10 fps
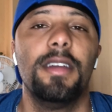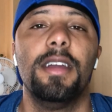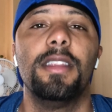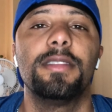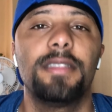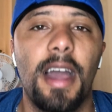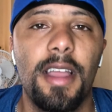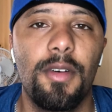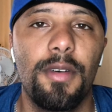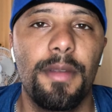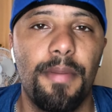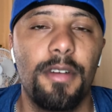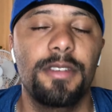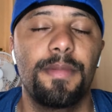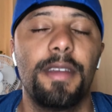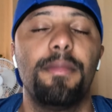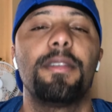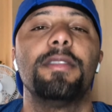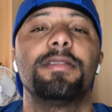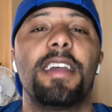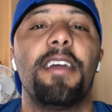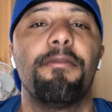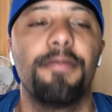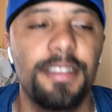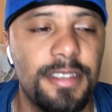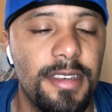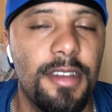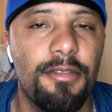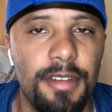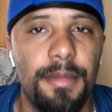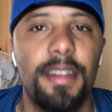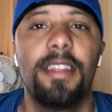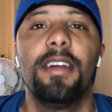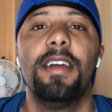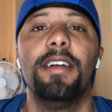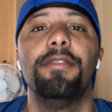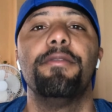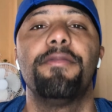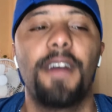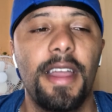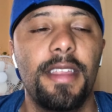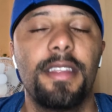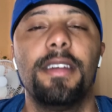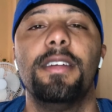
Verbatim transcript: And it's not going to purse bid because they have reached an agreement and the fight